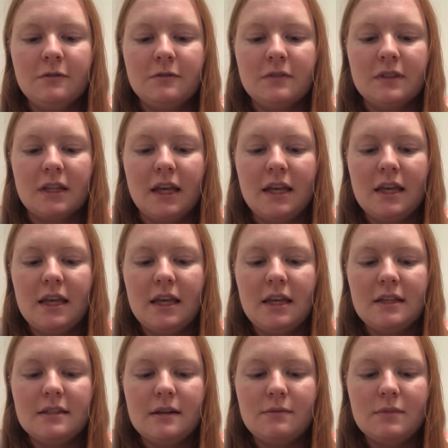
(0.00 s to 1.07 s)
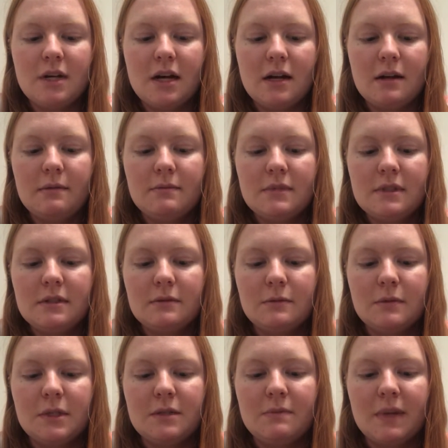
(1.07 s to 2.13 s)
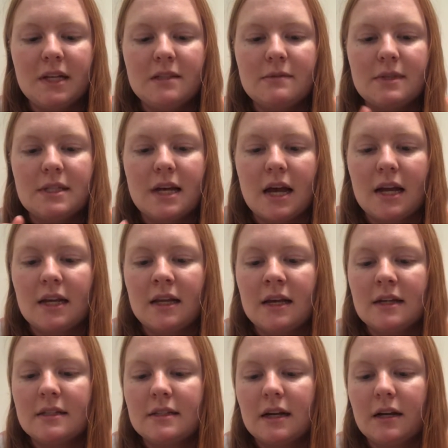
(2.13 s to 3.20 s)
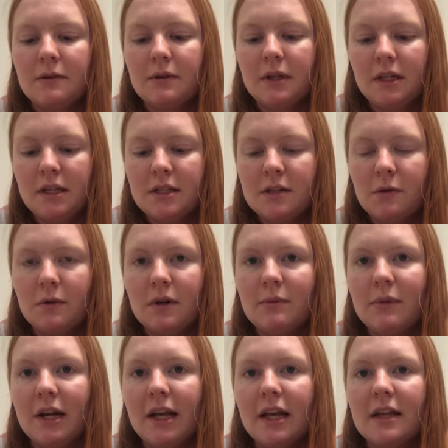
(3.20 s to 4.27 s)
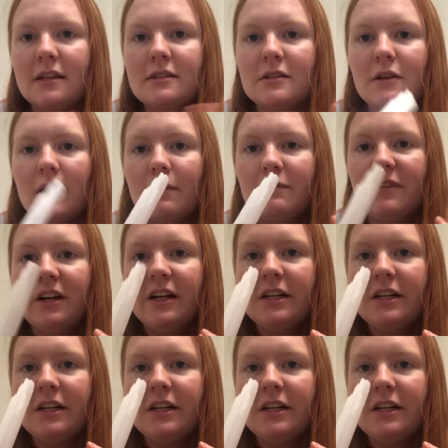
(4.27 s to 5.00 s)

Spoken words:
flaky sometimes, which makes me sad because I really don't want to break it, so I'm very